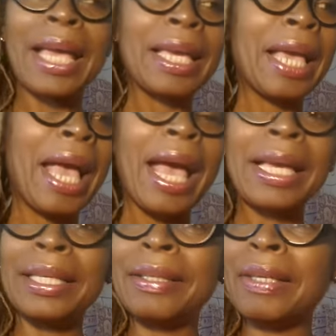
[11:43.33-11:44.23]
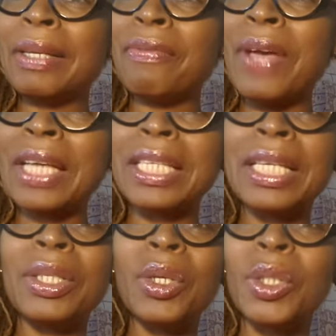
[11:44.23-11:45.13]
yeah, I in fact
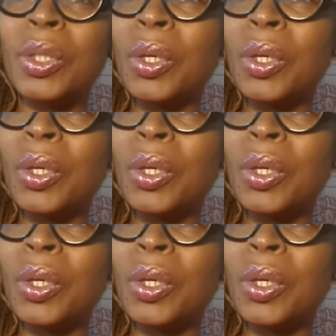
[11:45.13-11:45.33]
had not